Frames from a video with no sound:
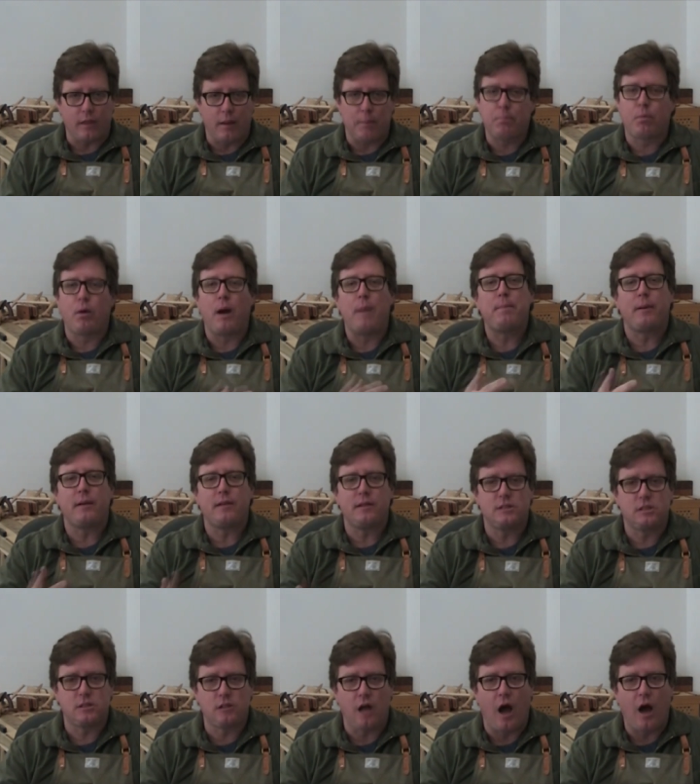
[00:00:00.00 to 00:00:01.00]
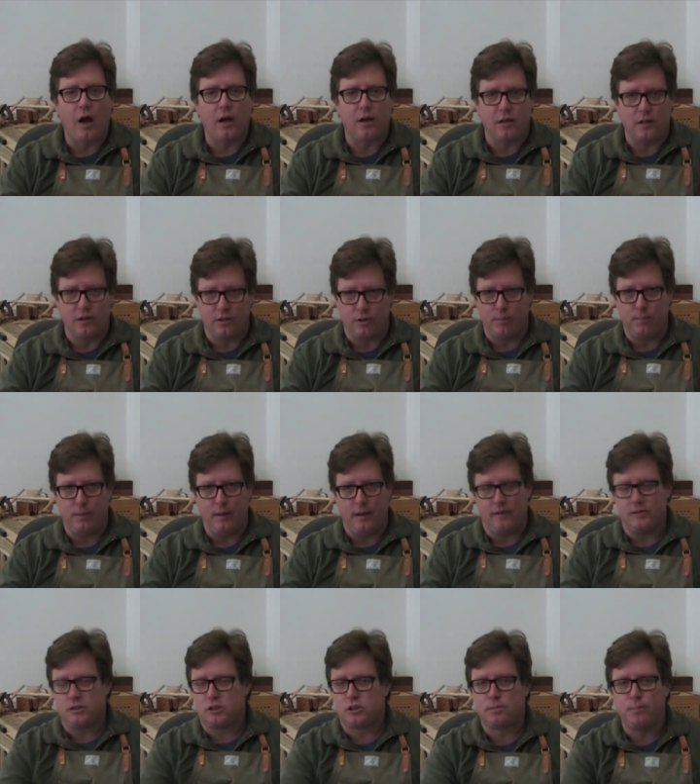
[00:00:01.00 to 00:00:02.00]
that prepping the stock a little
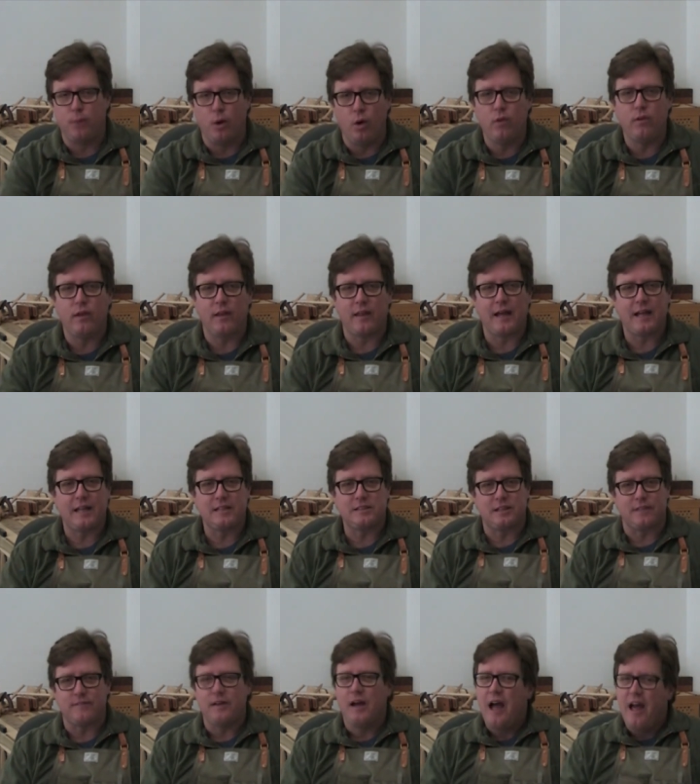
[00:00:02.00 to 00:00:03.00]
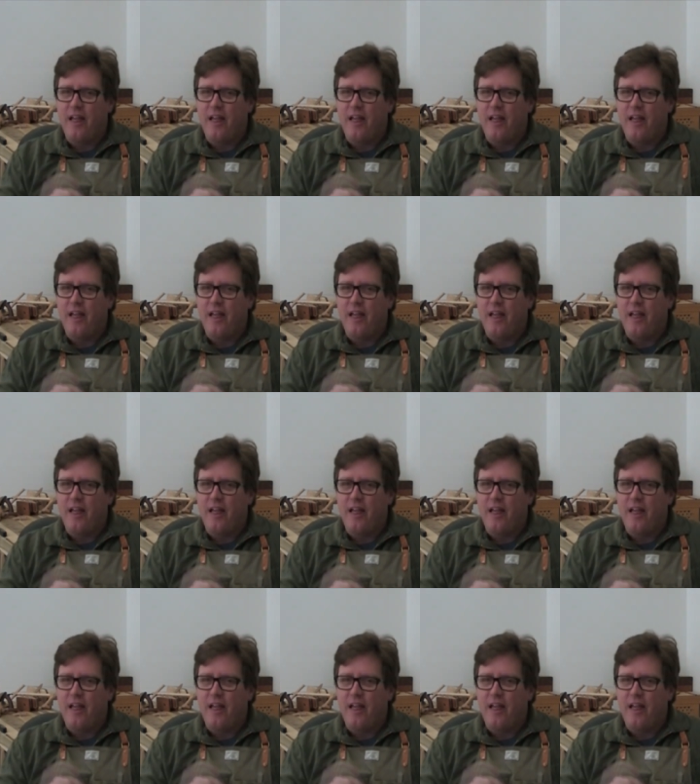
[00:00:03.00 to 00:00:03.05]
bit, smoothing, that kind of stuff.